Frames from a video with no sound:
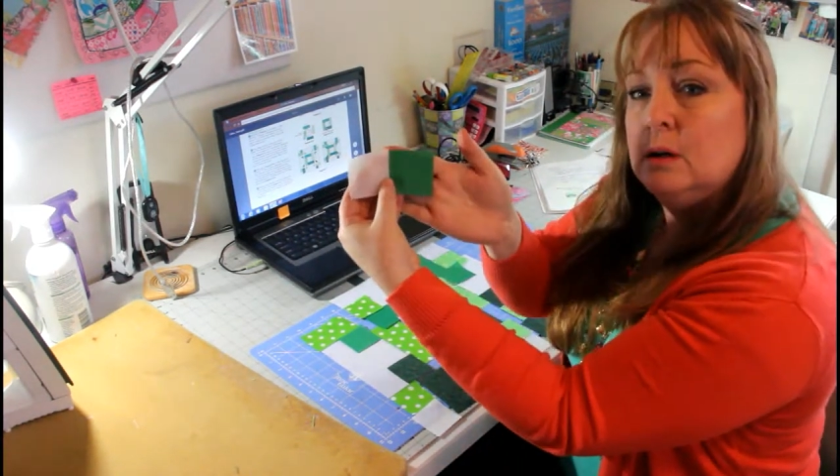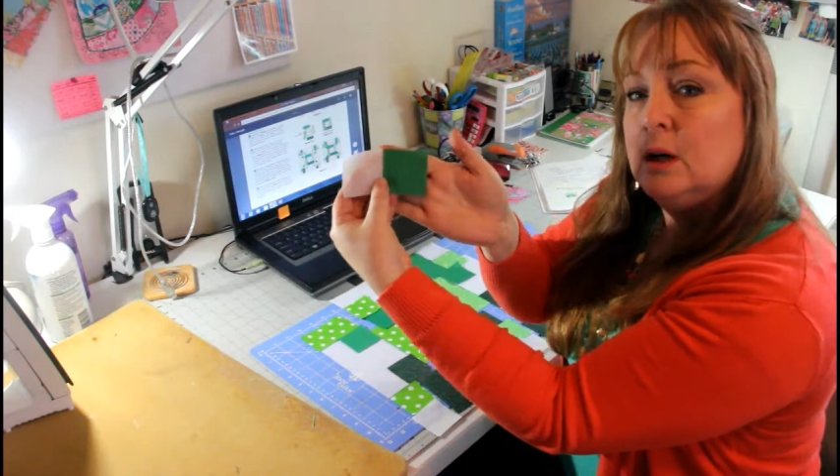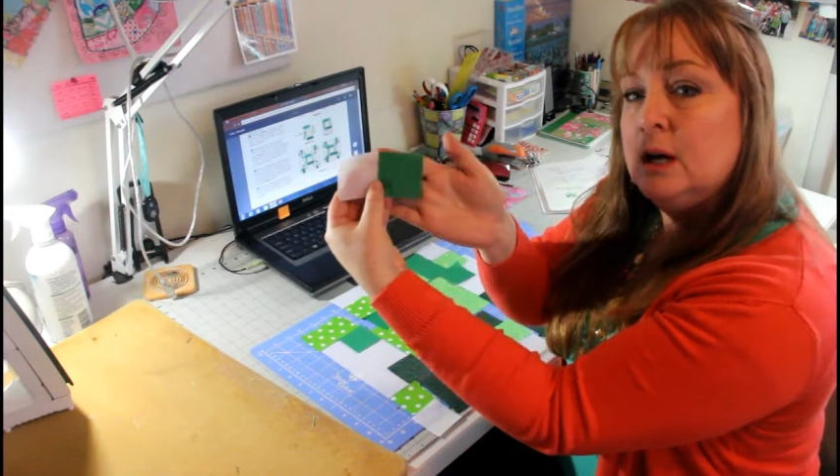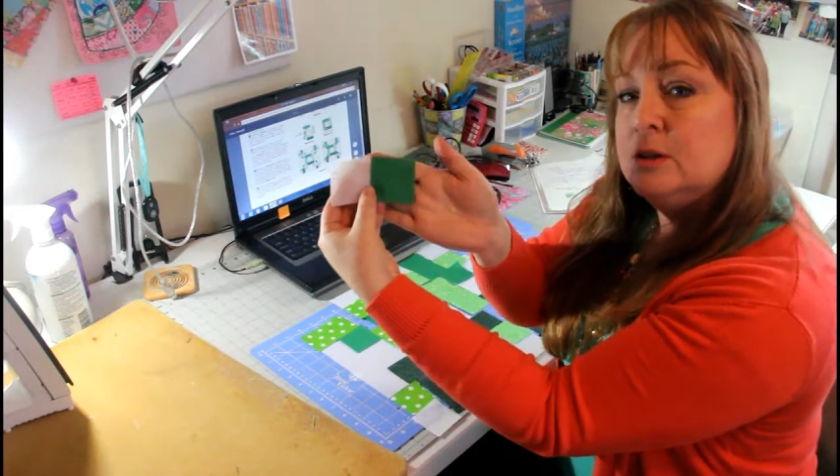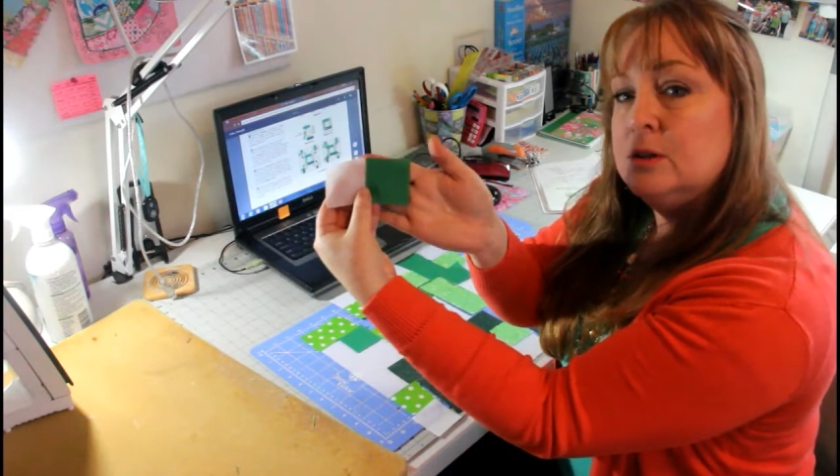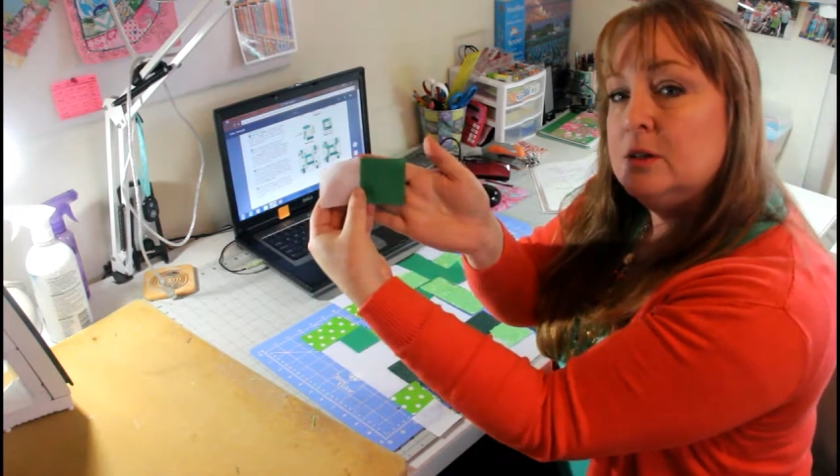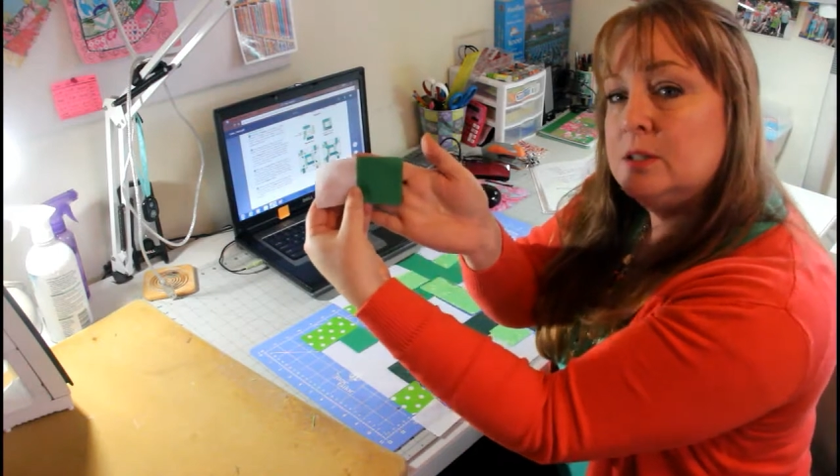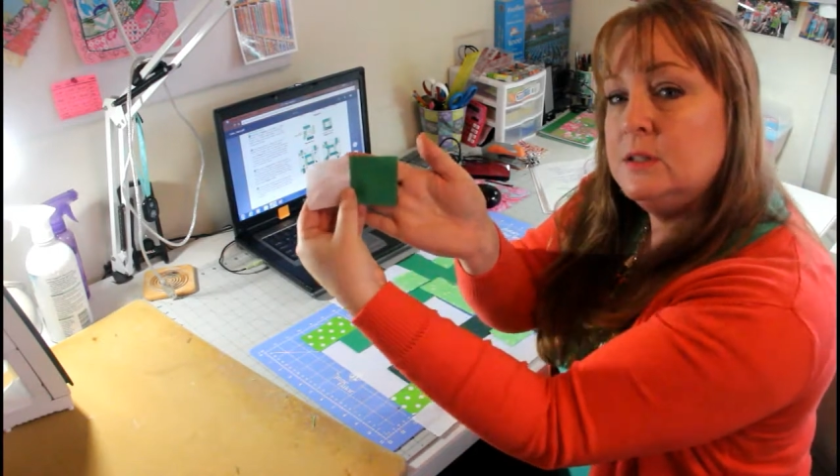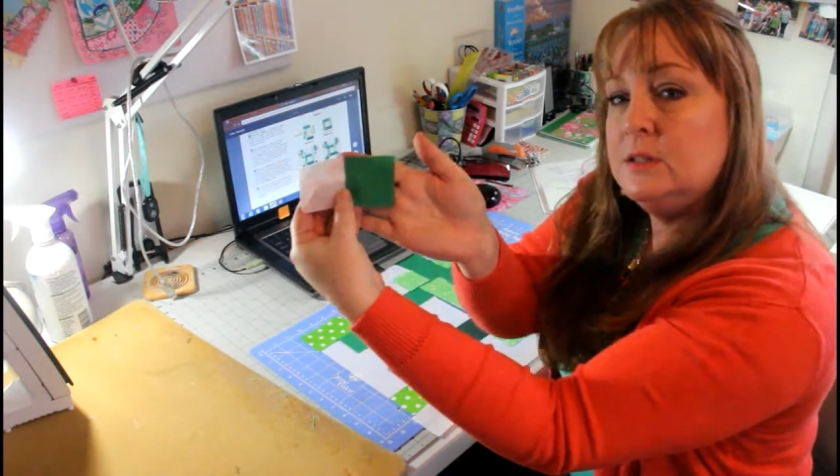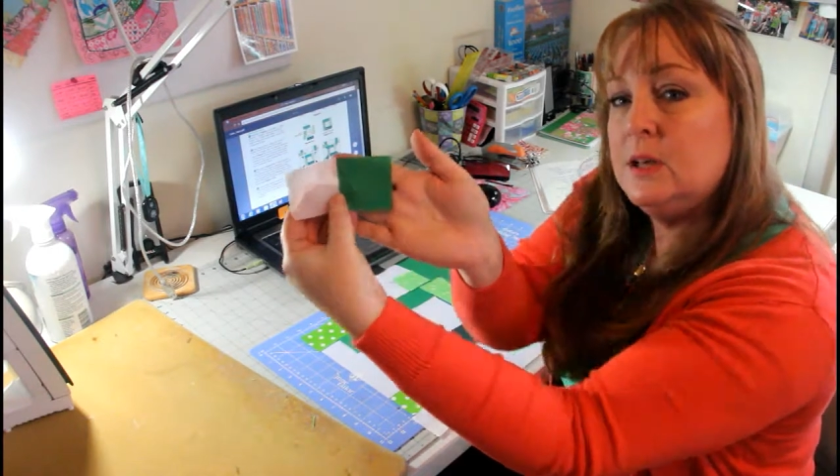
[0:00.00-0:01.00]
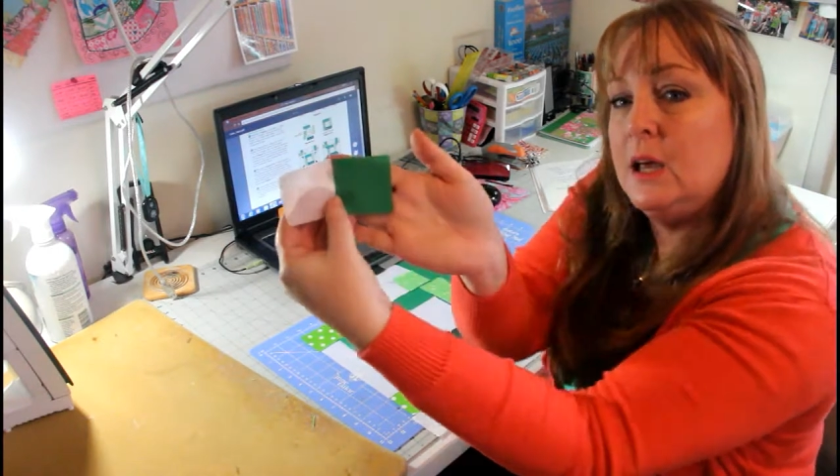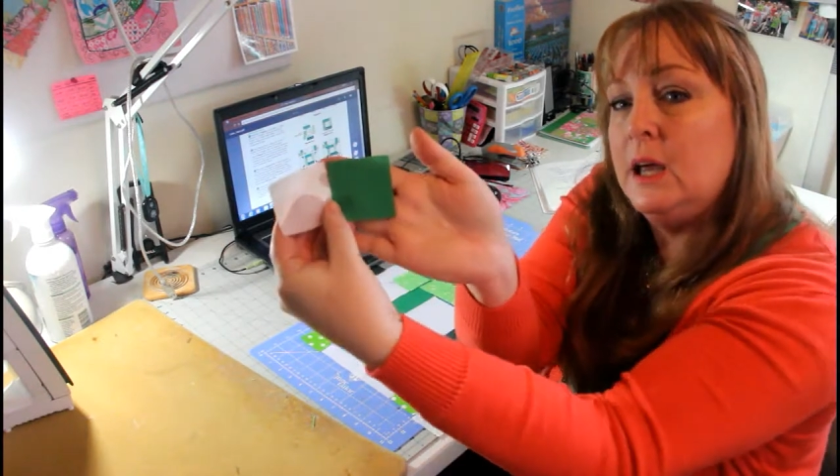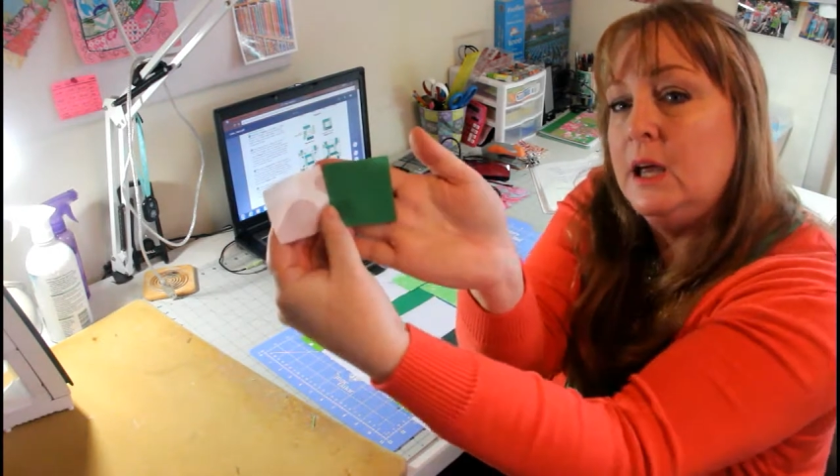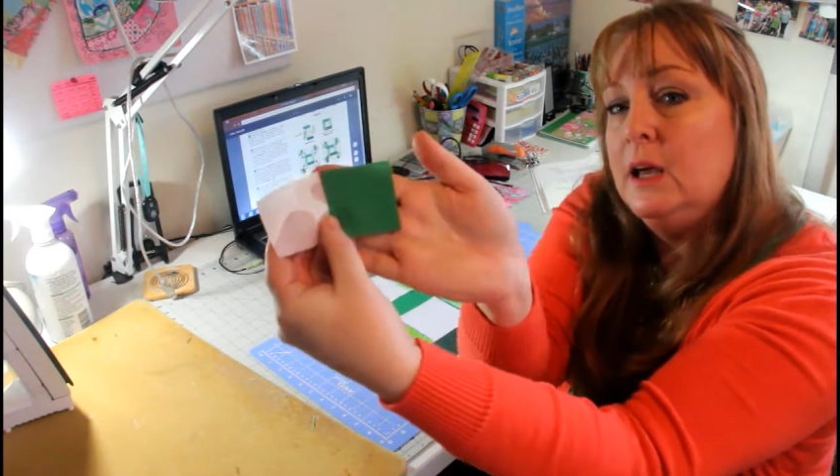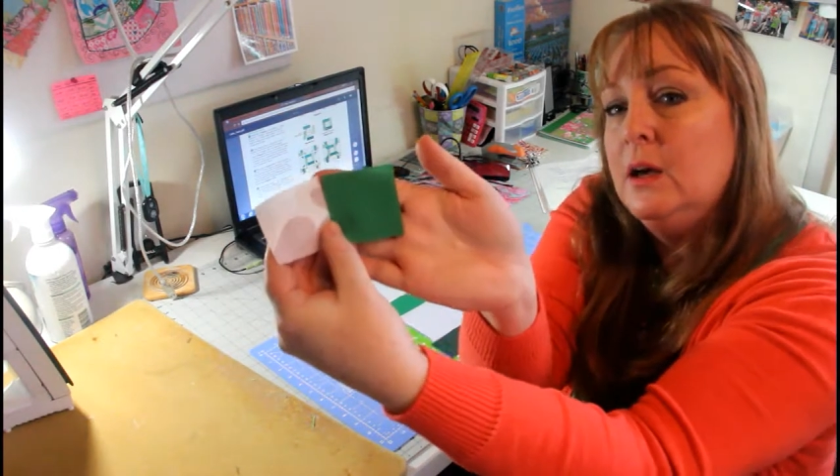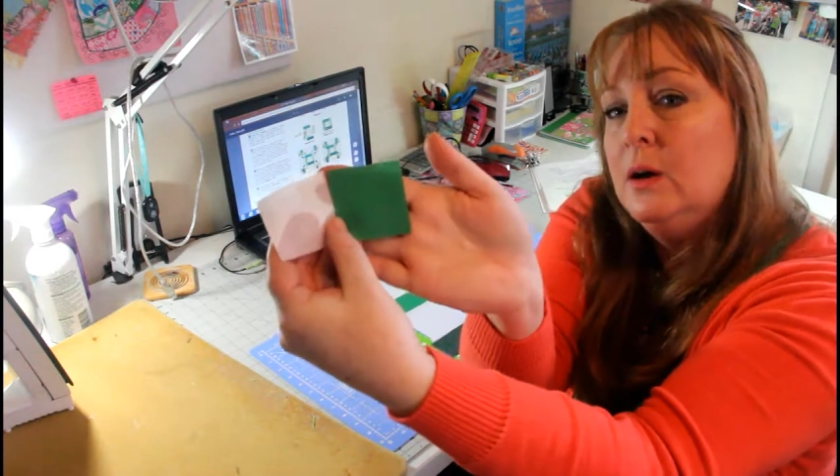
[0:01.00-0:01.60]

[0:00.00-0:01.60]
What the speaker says: Okay, so this is a